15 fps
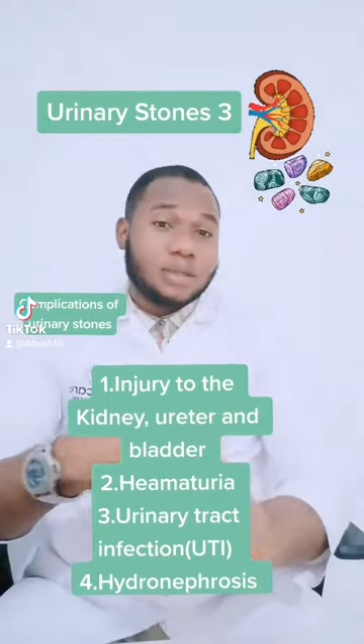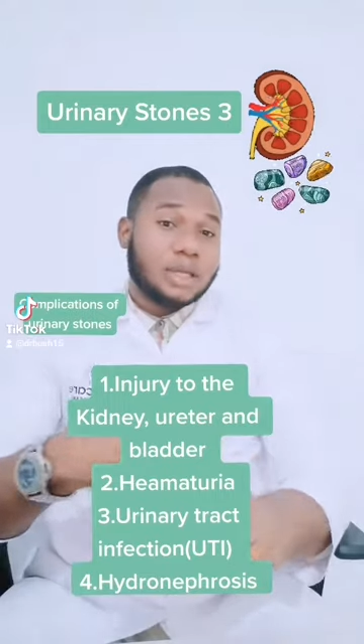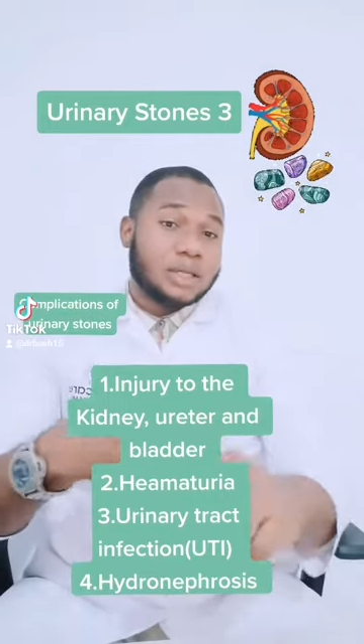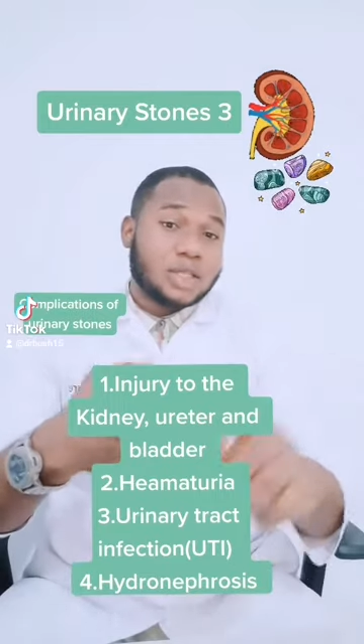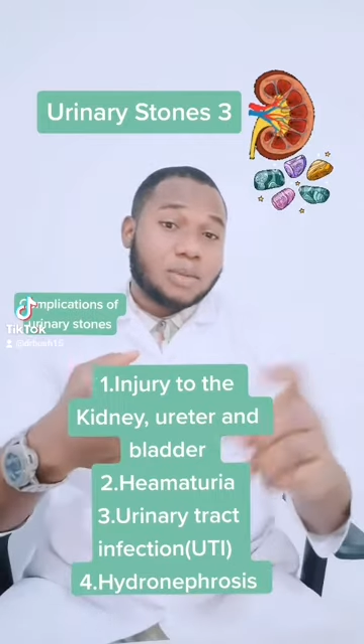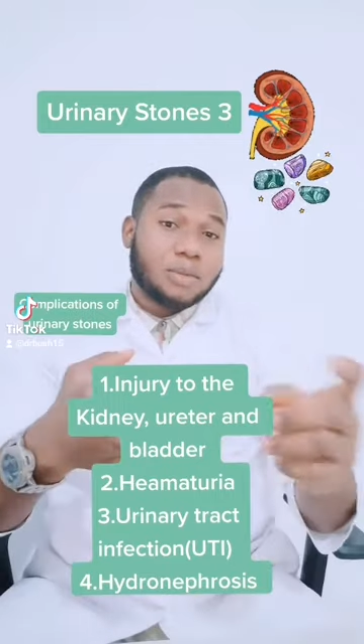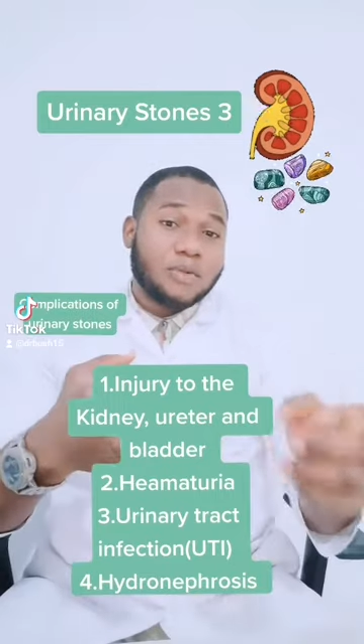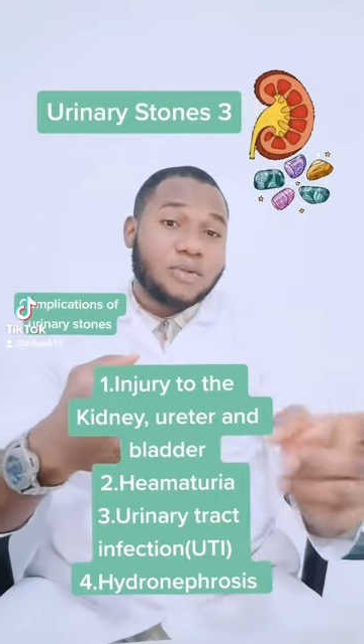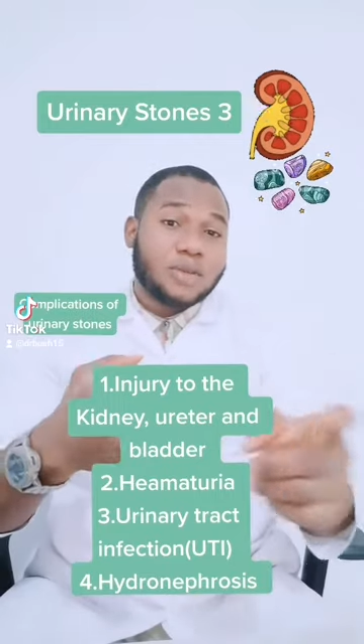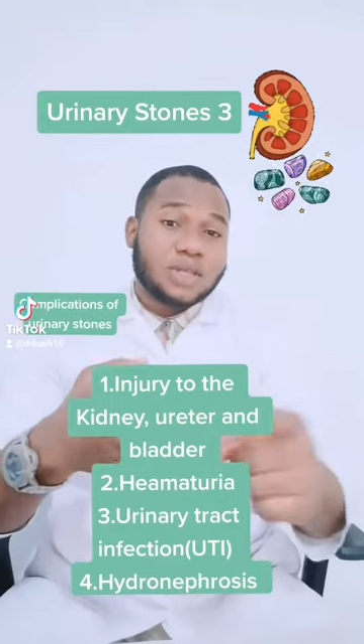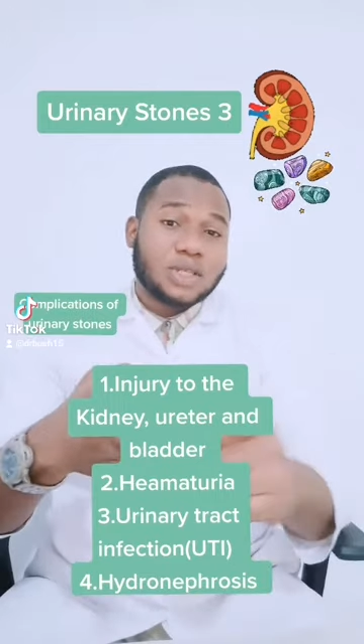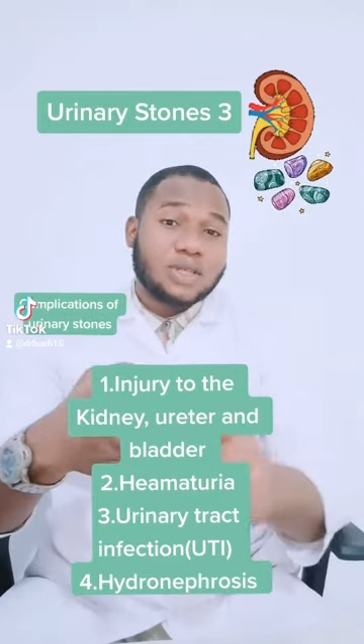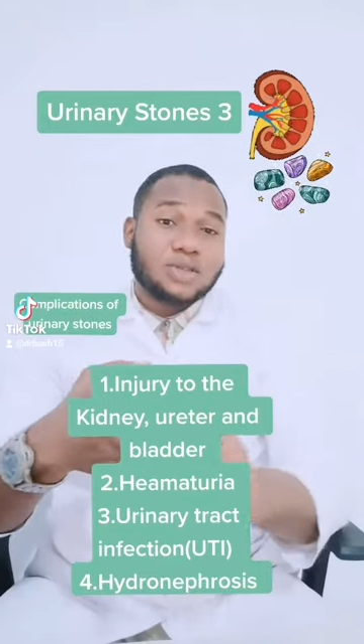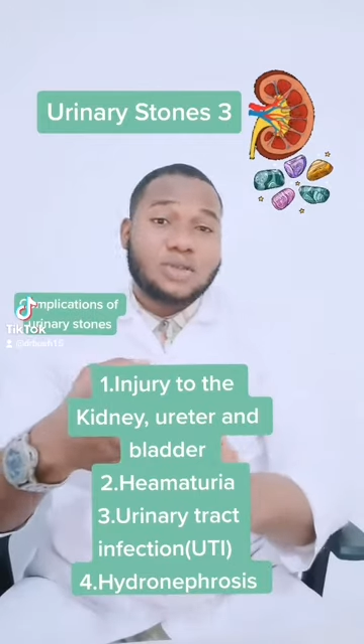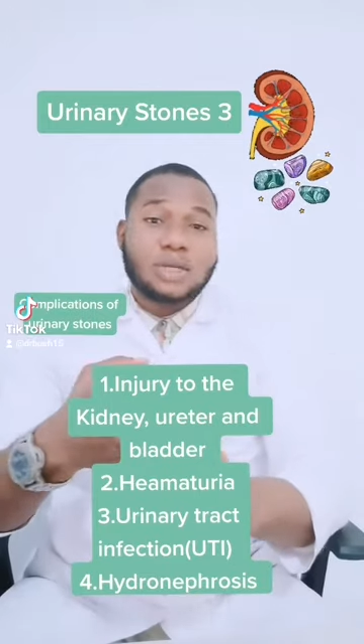Now some of those
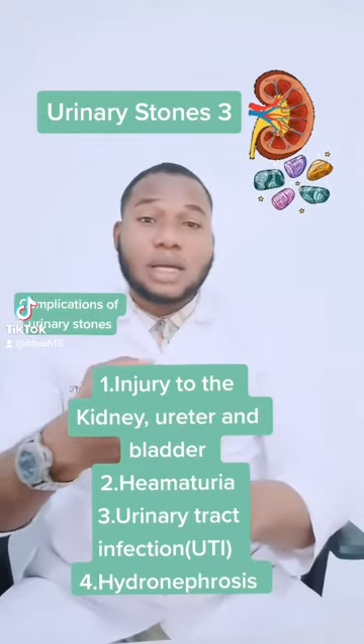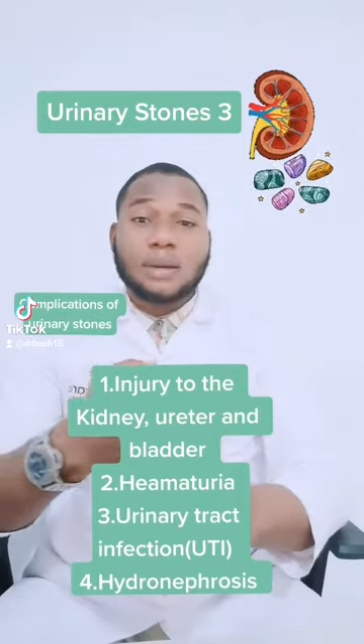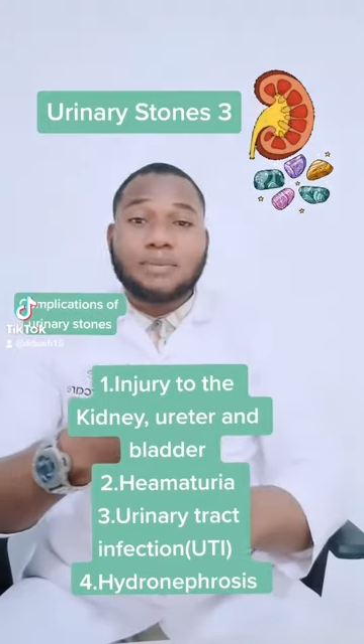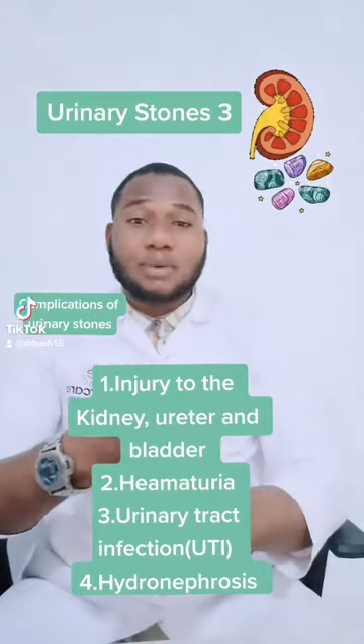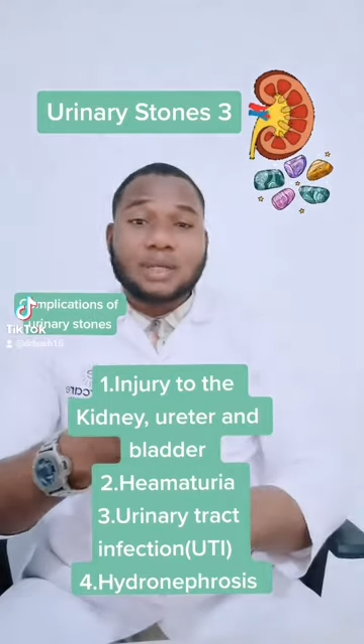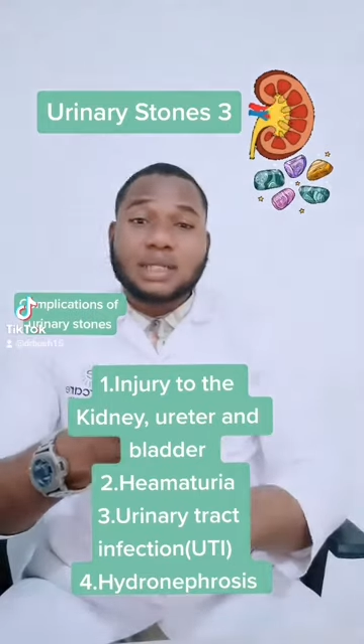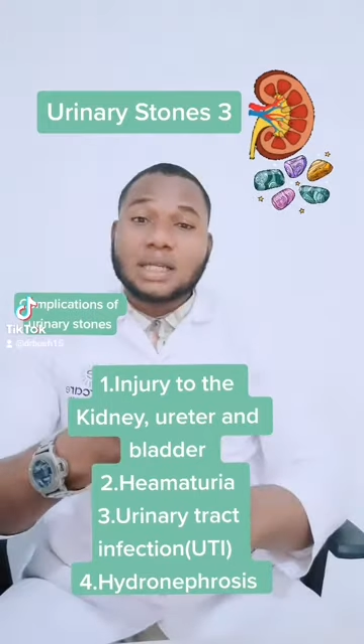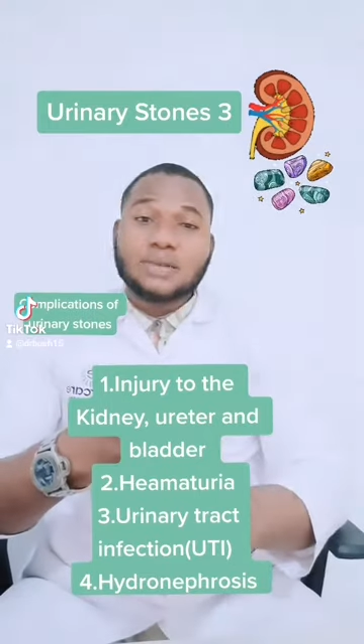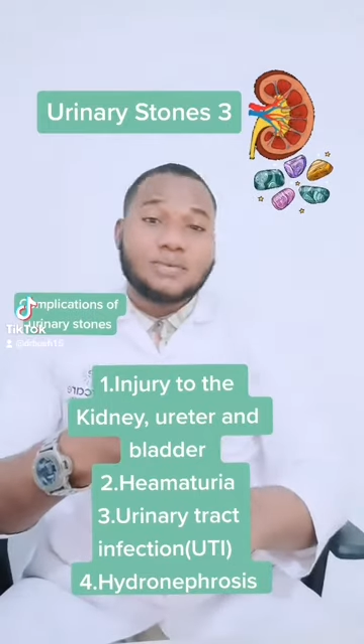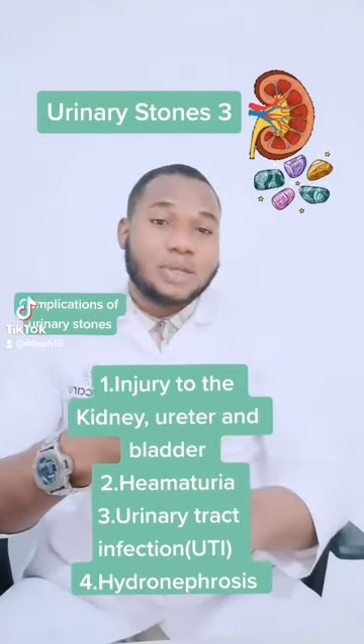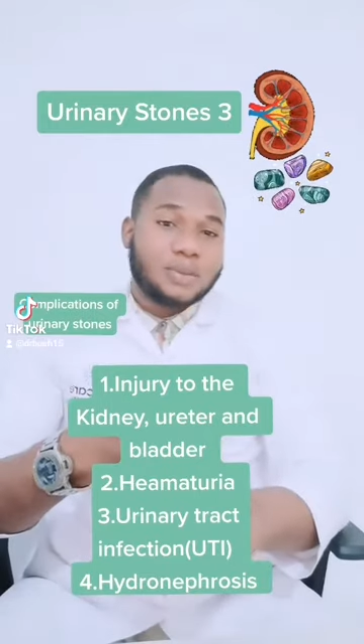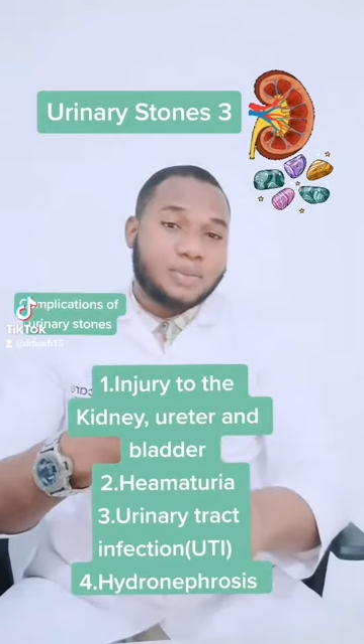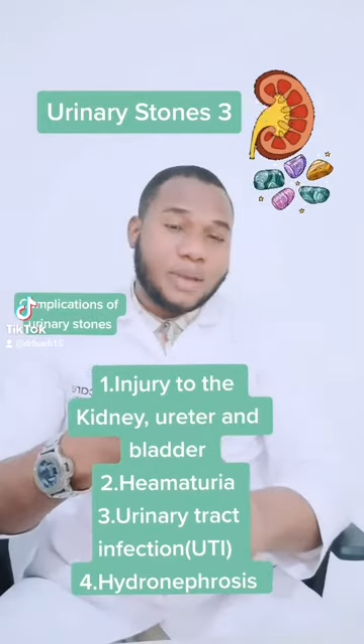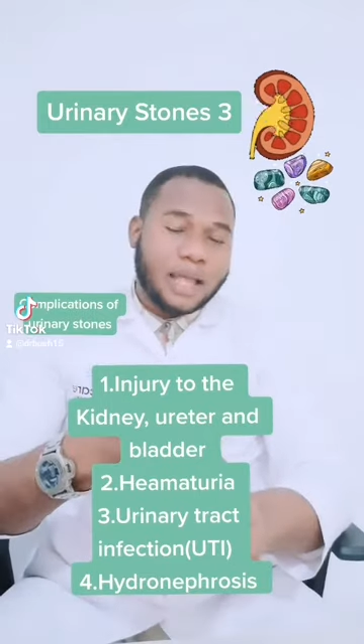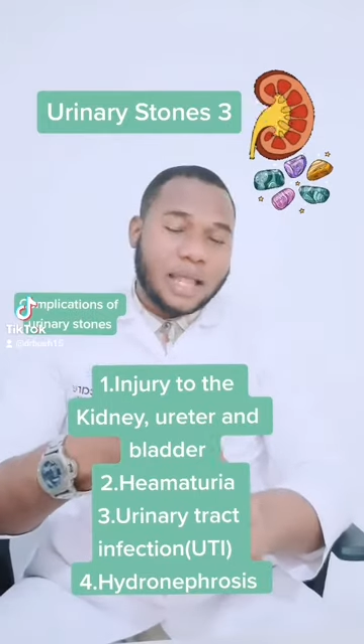injuries can present
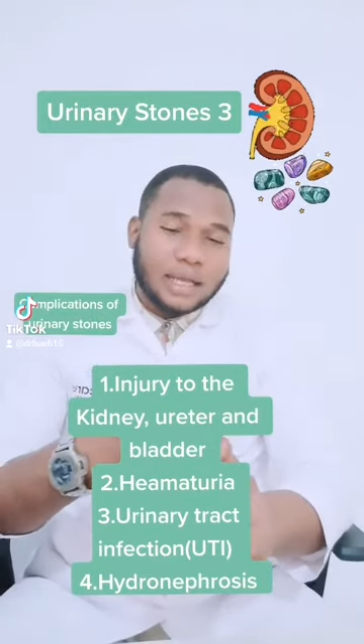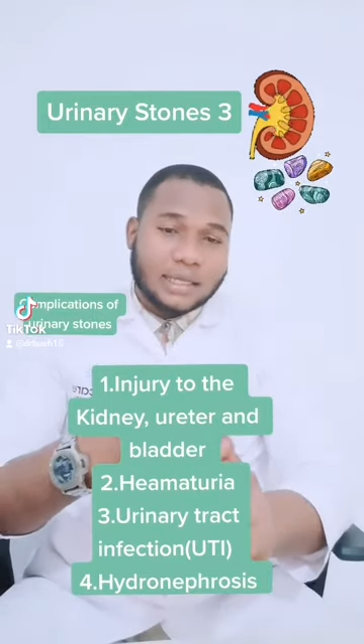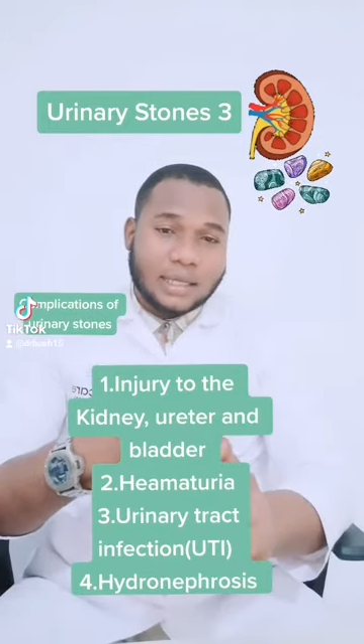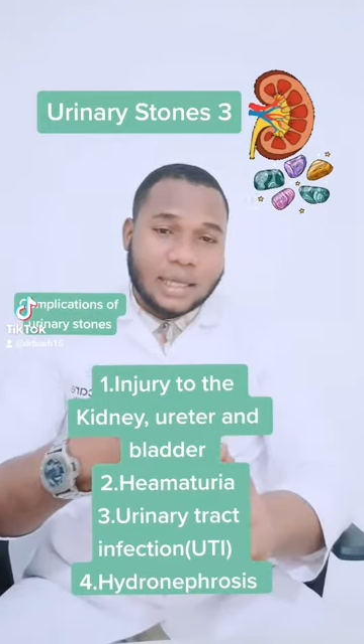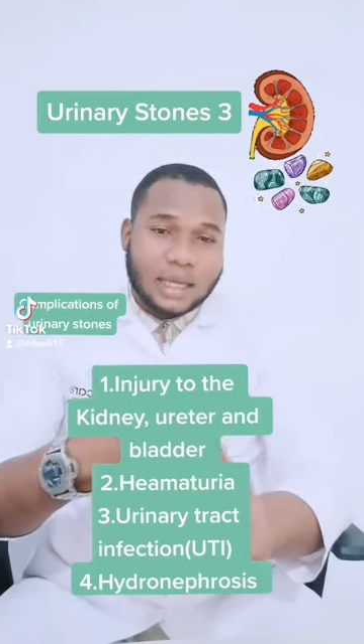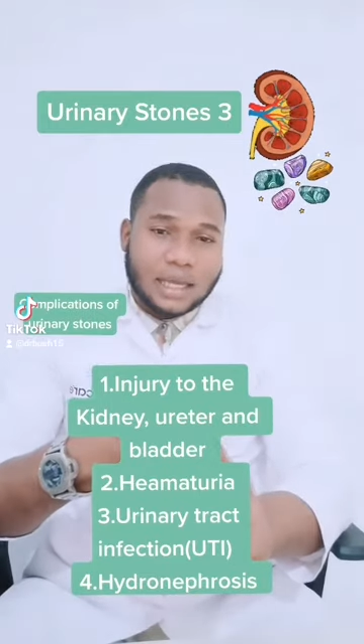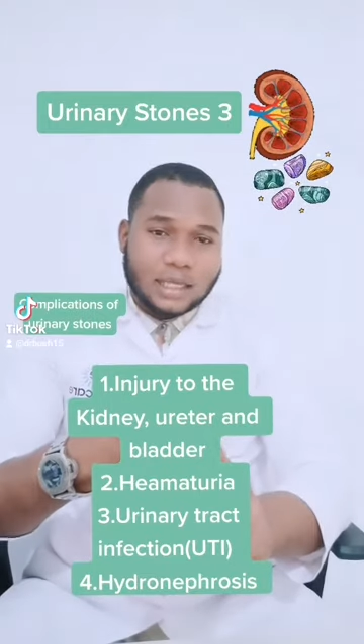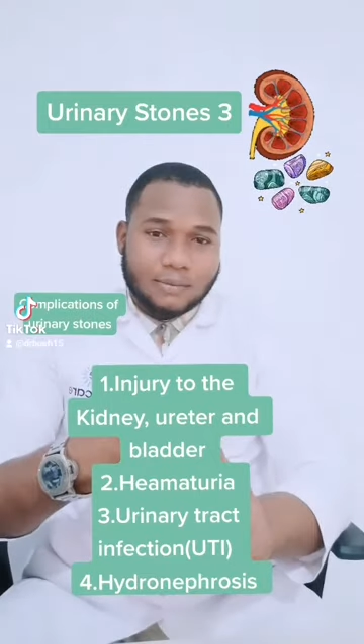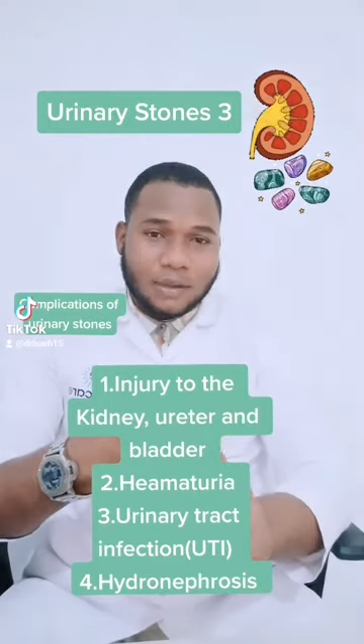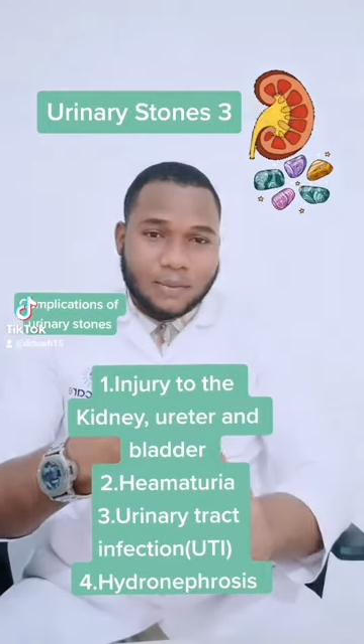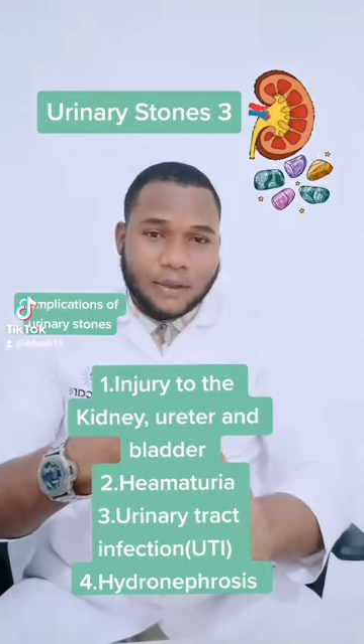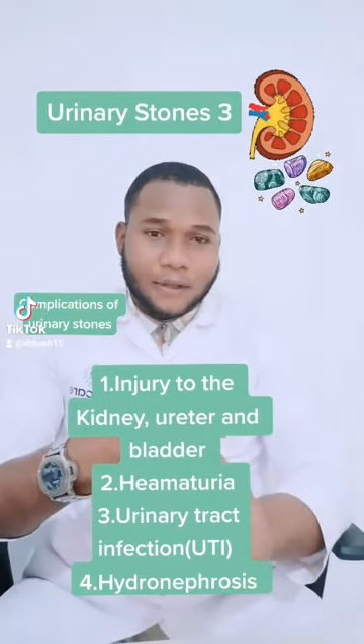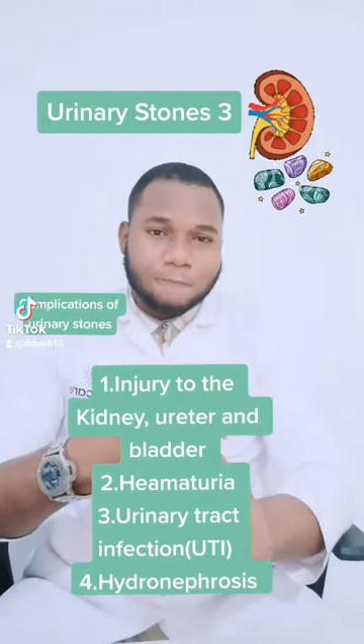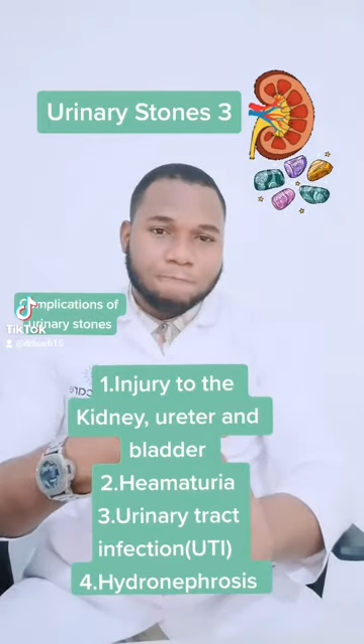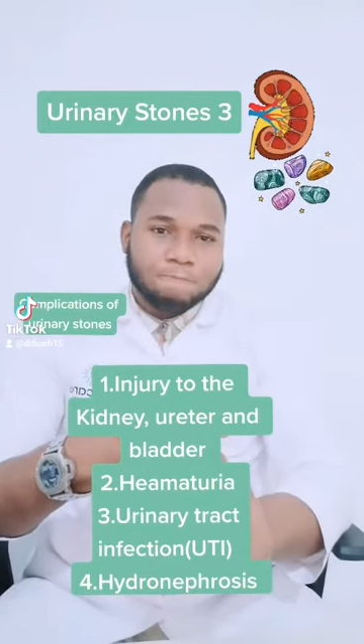with pain as the case may
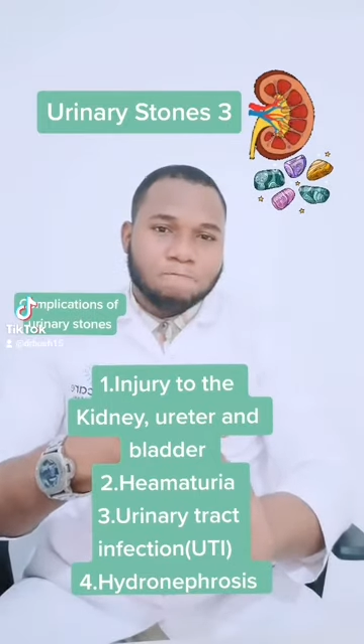be.